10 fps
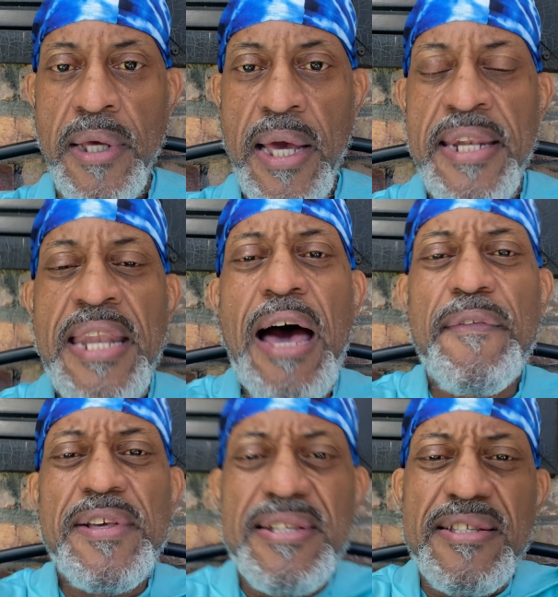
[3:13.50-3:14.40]
And now
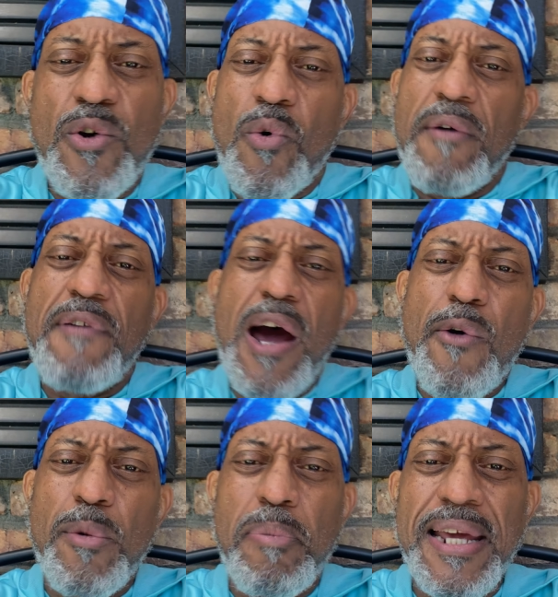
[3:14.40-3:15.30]
this is going
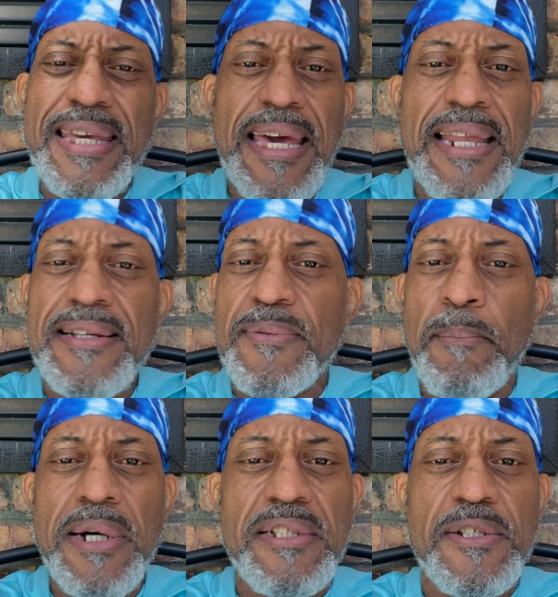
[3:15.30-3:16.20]
viral, but again, it's
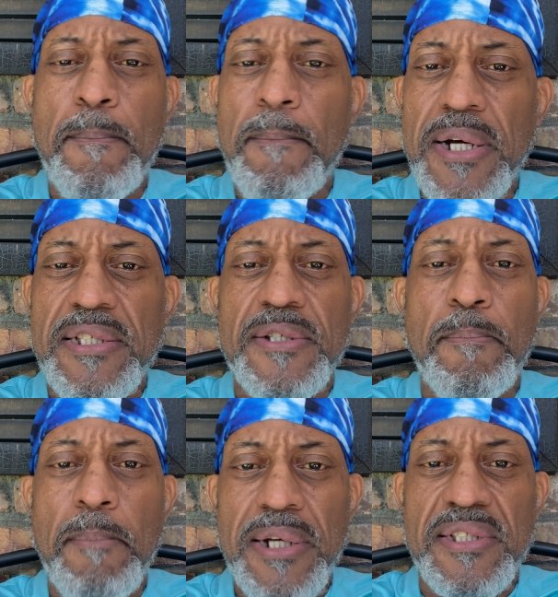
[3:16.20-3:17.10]
much, much,
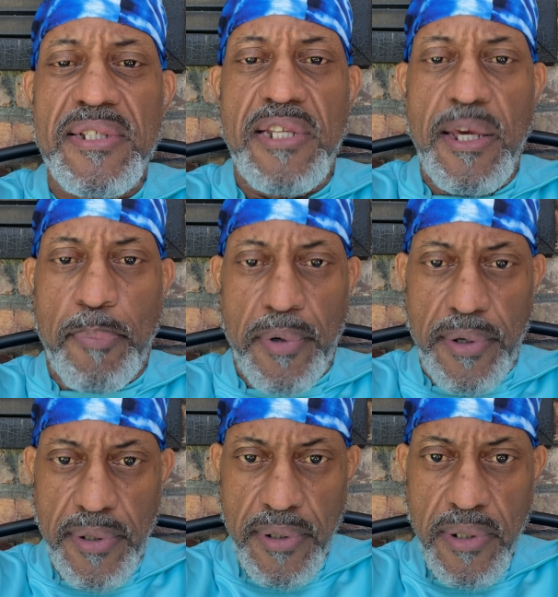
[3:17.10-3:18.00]
much deeper
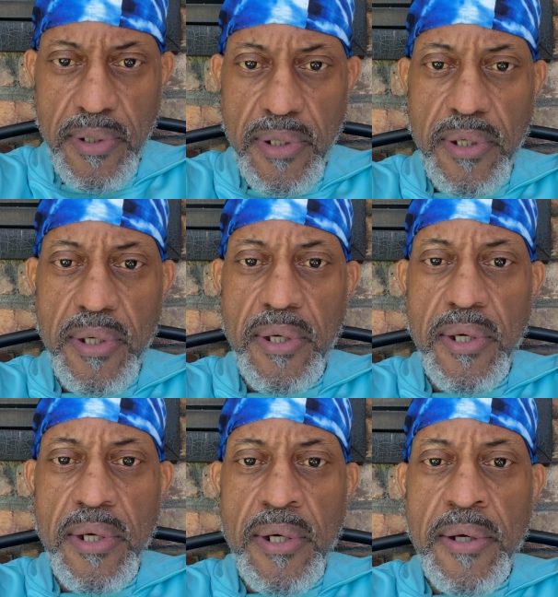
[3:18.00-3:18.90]

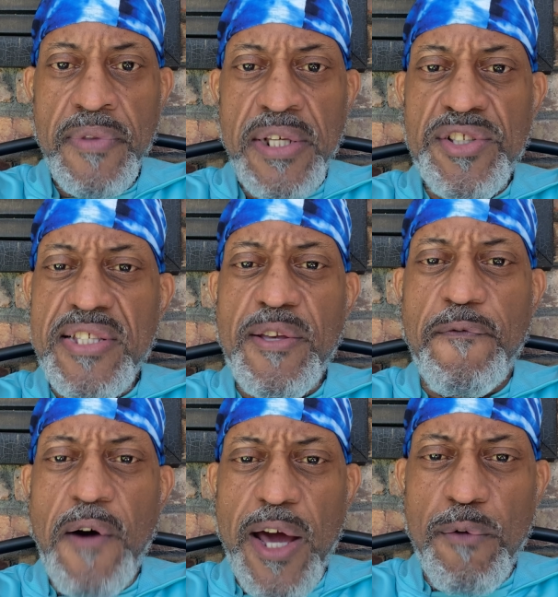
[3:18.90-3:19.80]
than just a
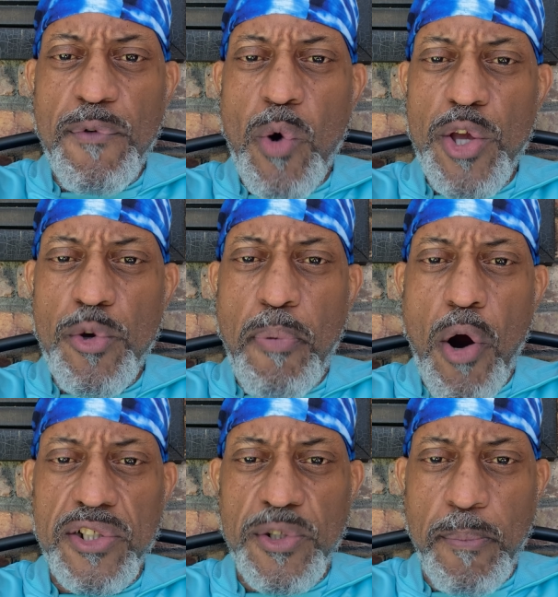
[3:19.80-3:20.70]
fight over where you
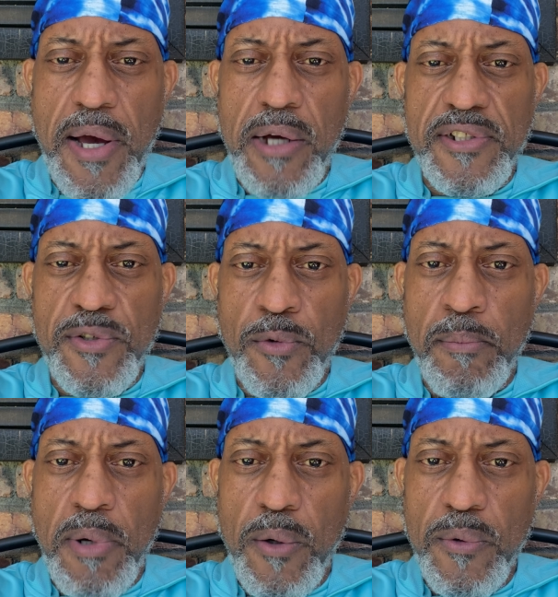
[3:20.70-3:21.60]
parked your
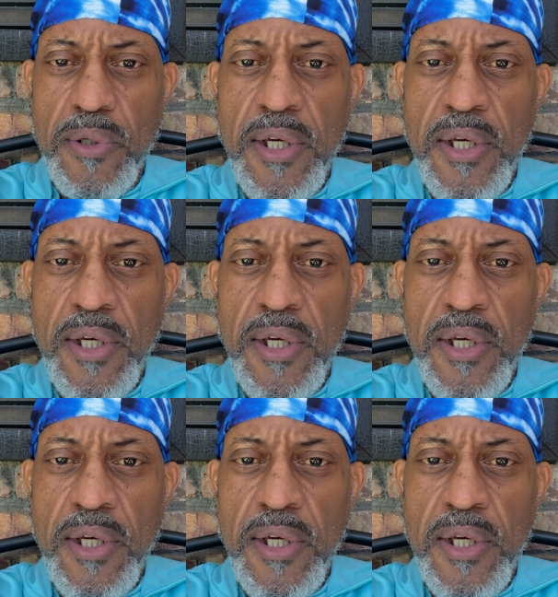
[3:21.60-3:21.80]
pontoon boat.